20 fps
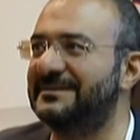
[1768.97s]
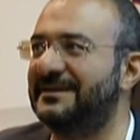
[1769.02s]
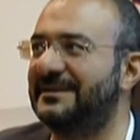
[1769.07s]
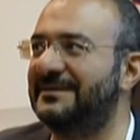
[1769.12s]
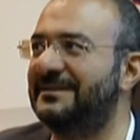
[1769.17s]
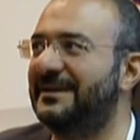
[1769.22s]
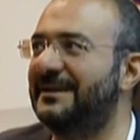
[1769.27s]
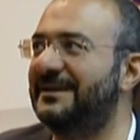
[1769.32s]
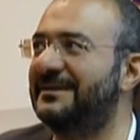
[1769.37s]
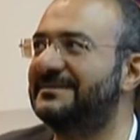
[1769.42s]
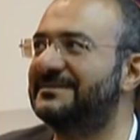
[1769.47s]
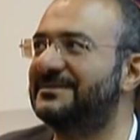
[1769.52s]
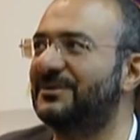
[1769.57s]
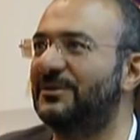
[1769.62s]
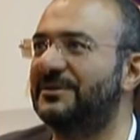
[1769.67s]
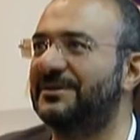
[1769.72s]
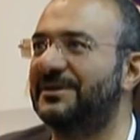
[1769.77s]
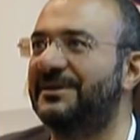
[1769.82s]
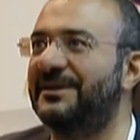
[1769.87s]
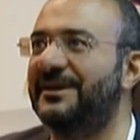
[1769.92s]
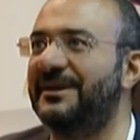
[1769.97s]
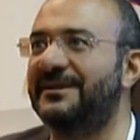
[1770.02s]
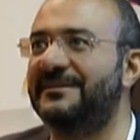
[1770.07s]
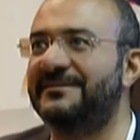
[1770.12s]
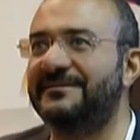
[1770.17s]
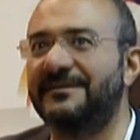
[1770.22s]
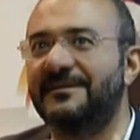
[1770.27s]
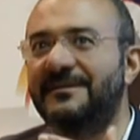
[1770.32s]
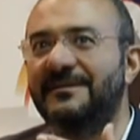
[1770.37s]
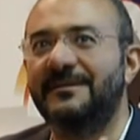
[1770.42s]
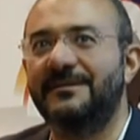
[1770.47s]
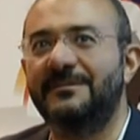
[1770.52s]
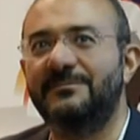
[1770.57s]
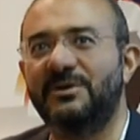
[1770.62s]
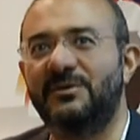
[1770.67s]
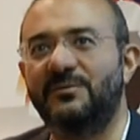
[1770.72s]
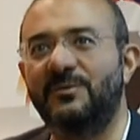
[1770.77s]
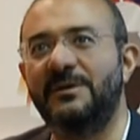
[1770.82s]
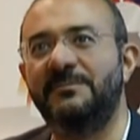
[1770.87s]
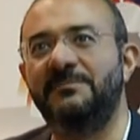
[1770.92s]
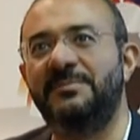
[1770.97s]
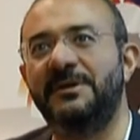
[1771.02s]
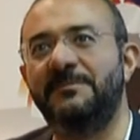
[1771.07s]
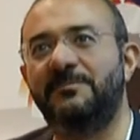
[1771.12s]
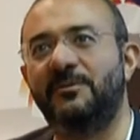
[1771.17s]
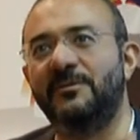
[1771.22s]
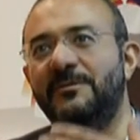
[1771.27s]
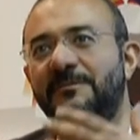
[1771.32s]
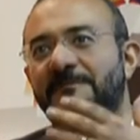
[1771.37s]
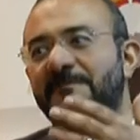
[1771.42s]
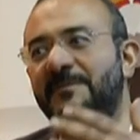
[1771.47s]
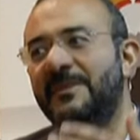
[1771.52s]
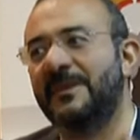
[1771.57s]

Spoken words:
The days alternate between people.